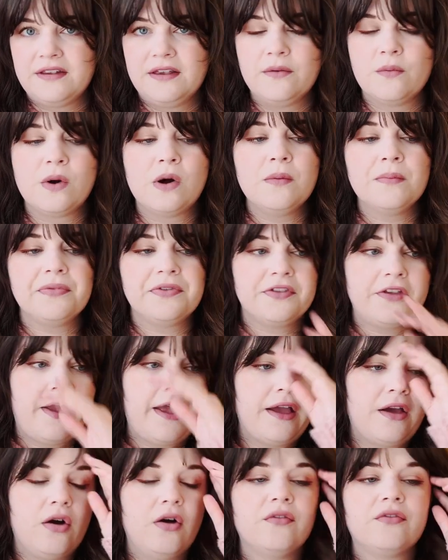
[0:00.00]
It won't
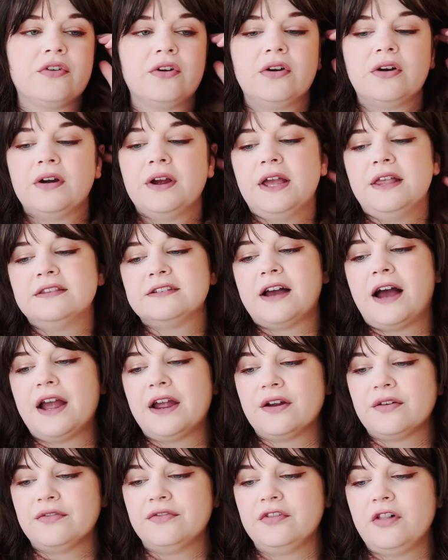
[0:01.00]
take over
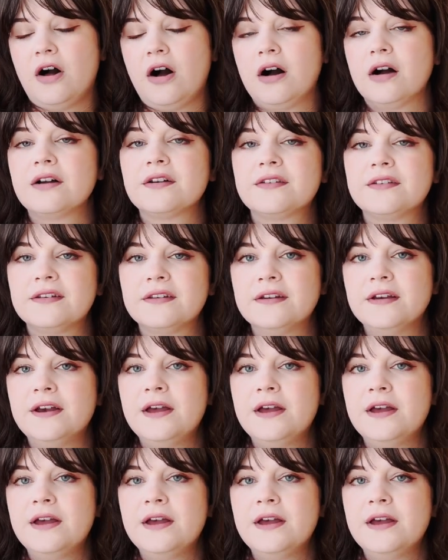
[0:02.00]
entire vlogs,